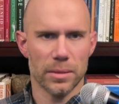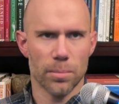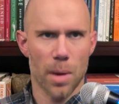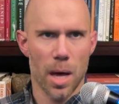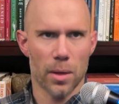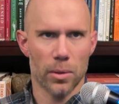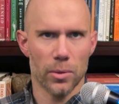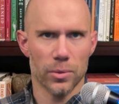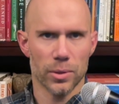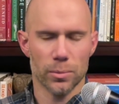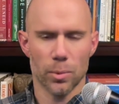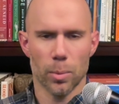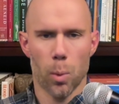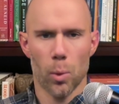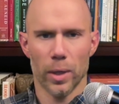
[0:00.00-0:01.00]
models and
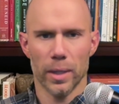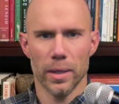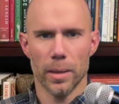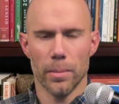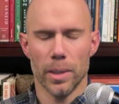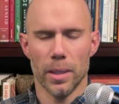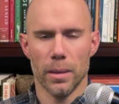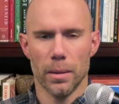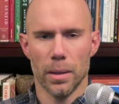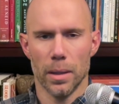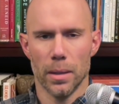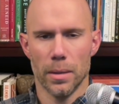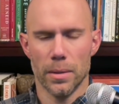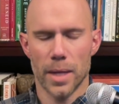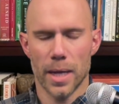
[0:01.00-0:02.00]
reporting them
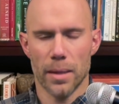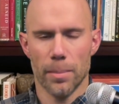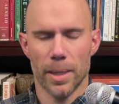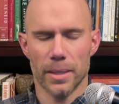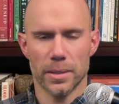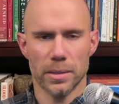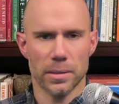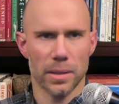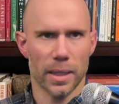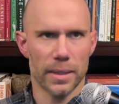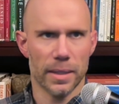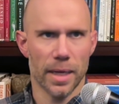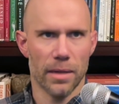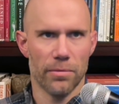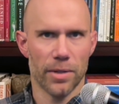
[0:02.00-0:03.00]
in databases like
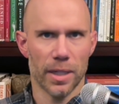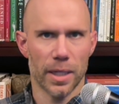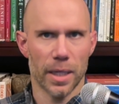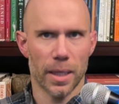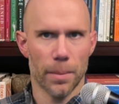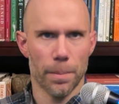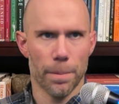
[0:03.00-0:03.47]
the NVD?